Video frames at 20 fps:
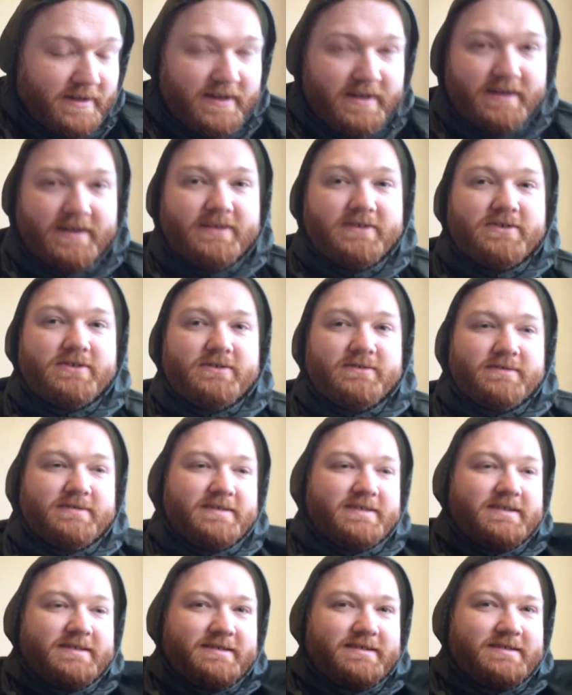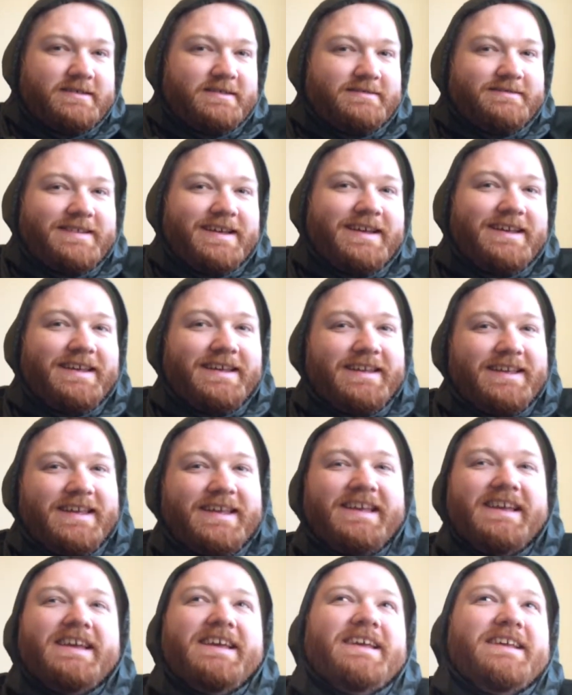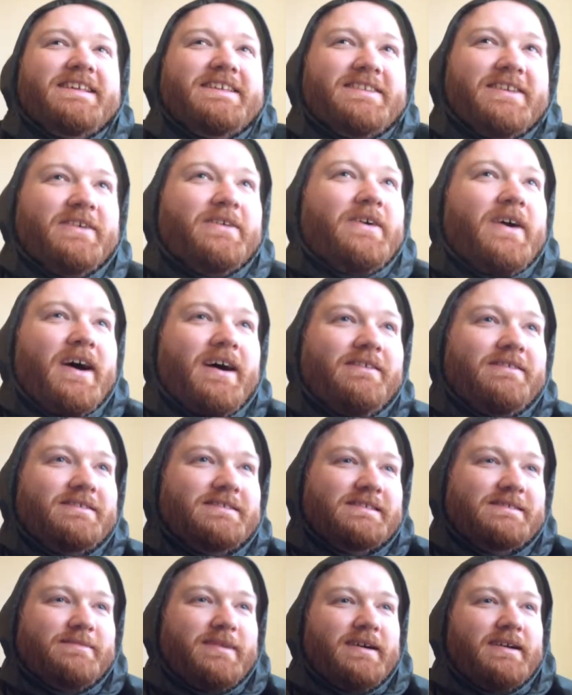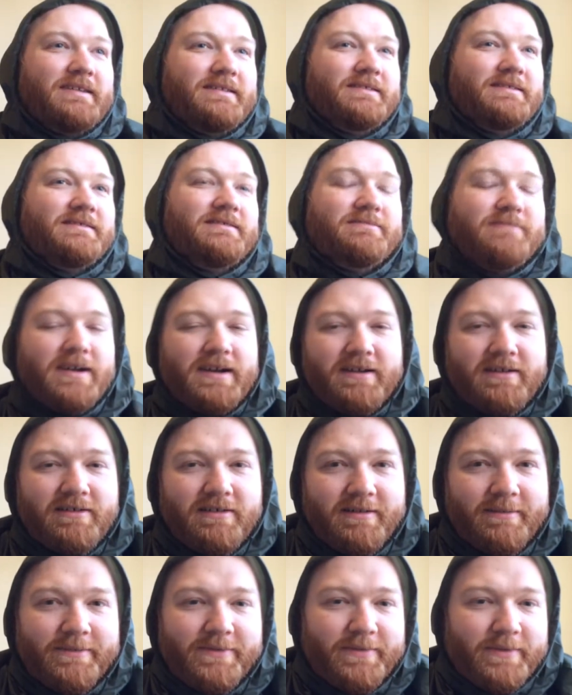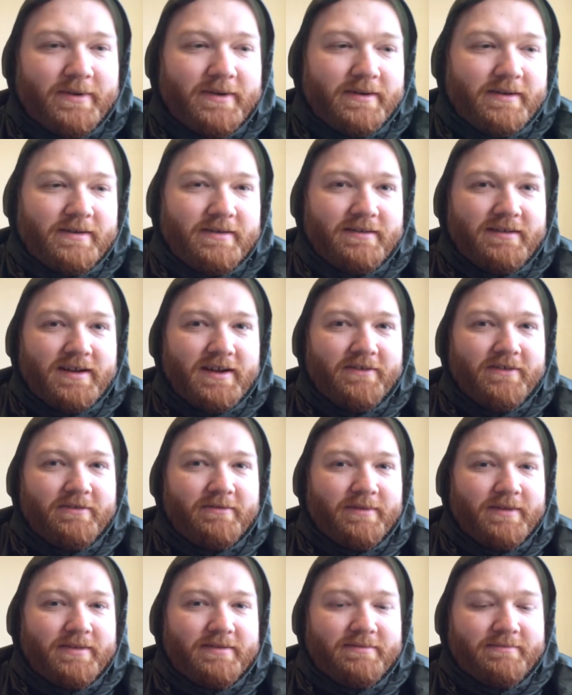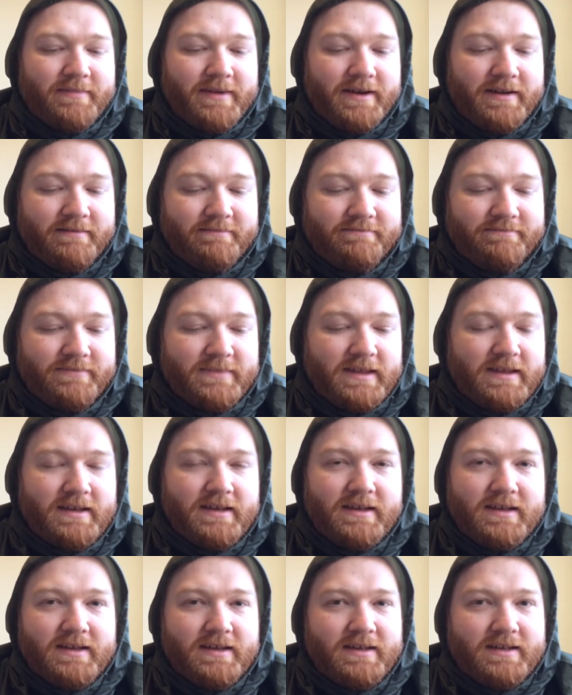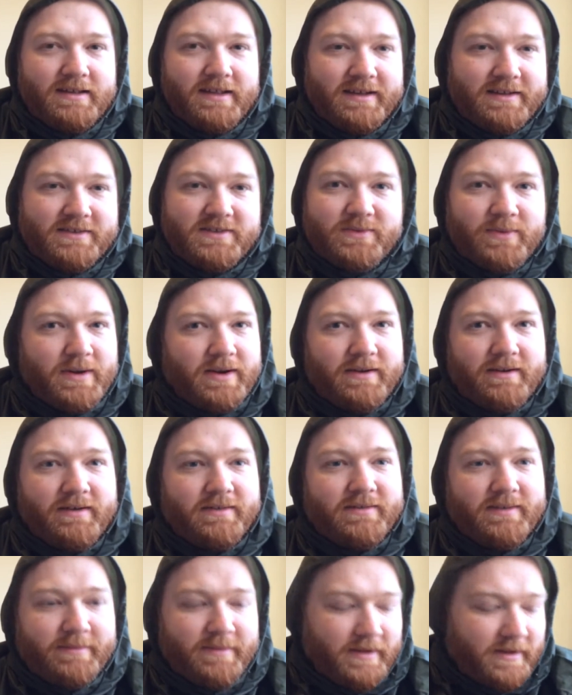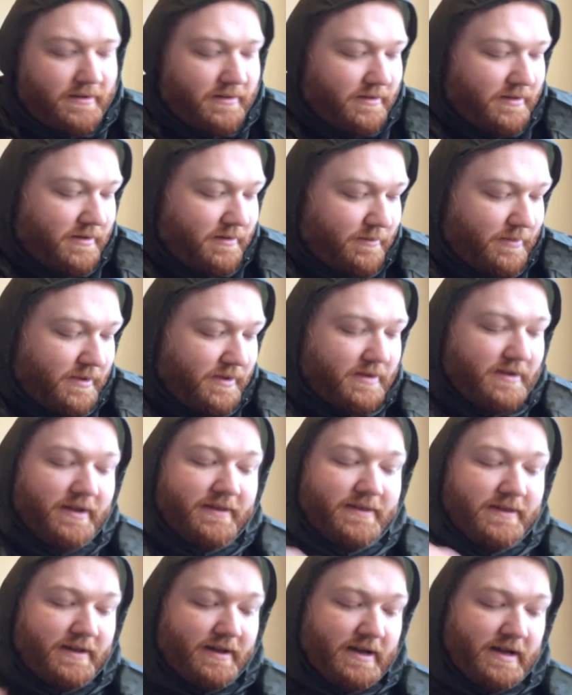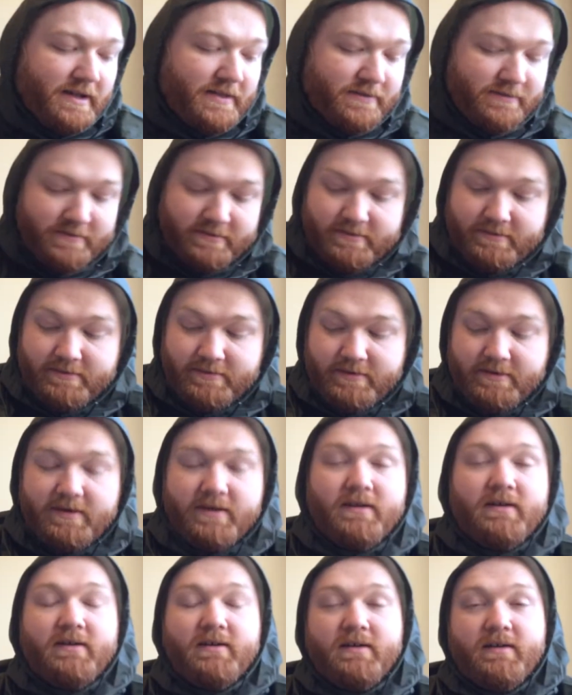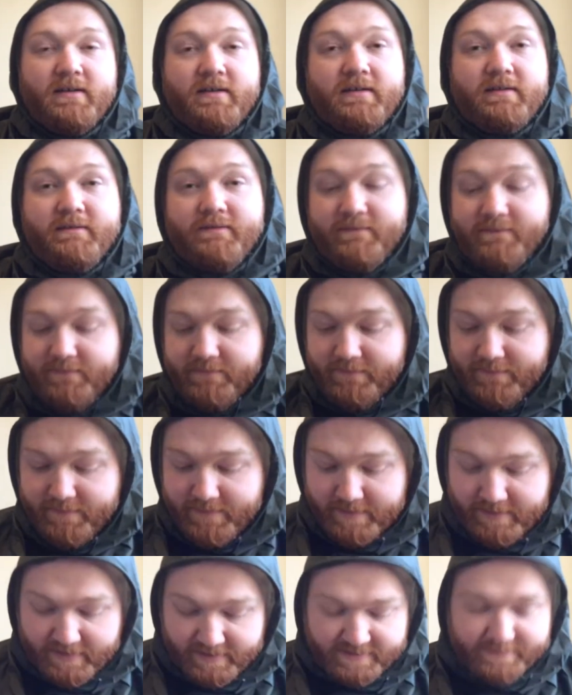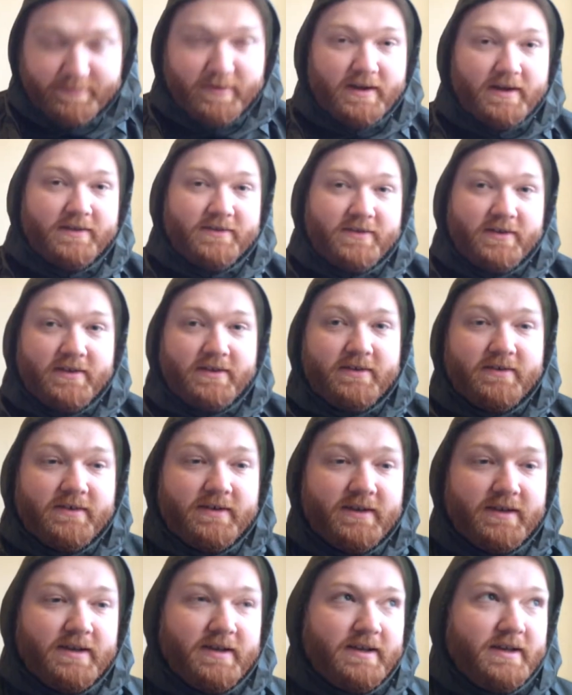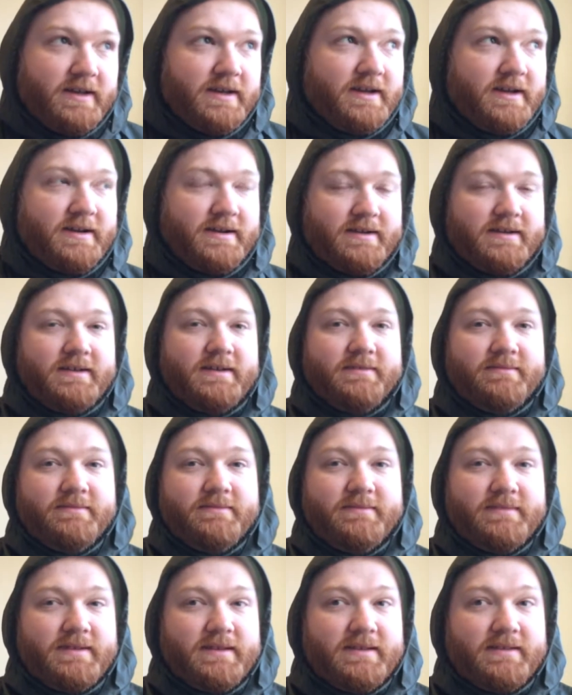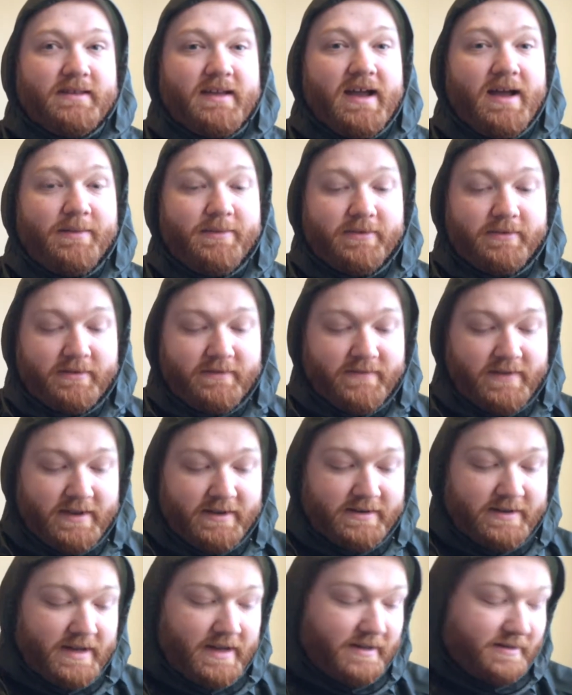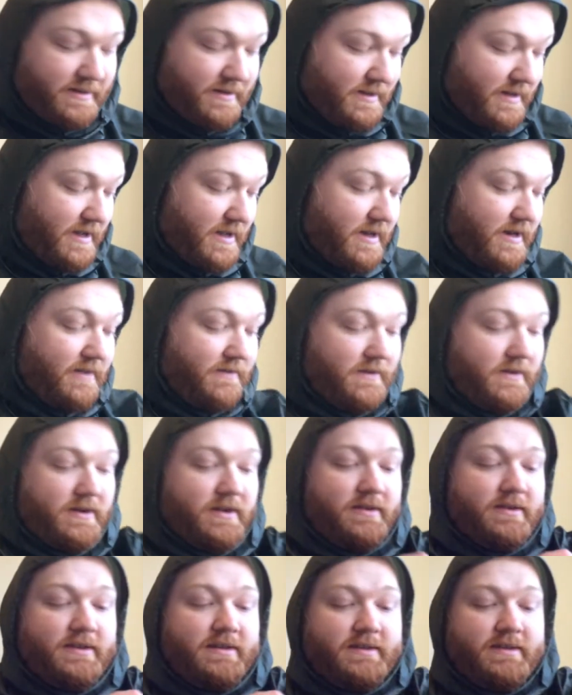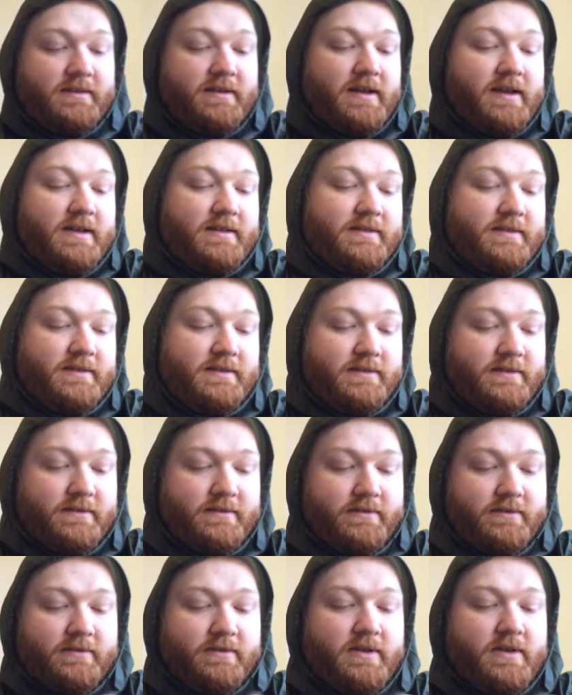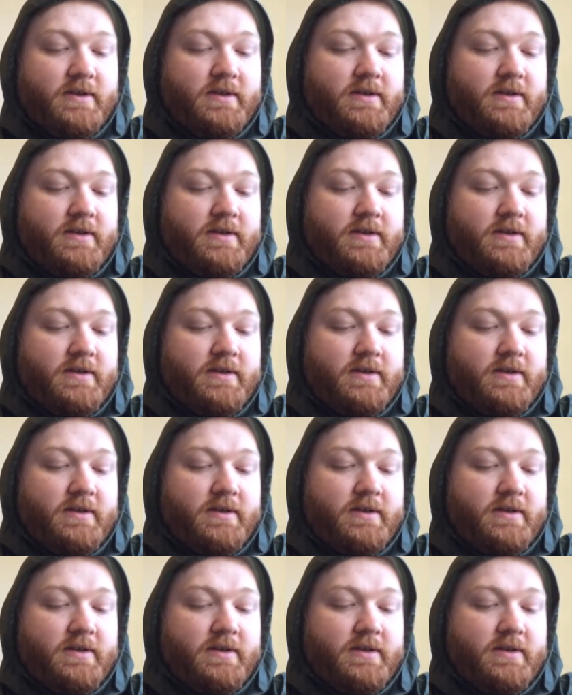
It is short-sleeved, so obviously my arms were covered with my like sweater or something under there, but nothing got through on this poncho. It's absolutely fantastic, and if you notice, it has these little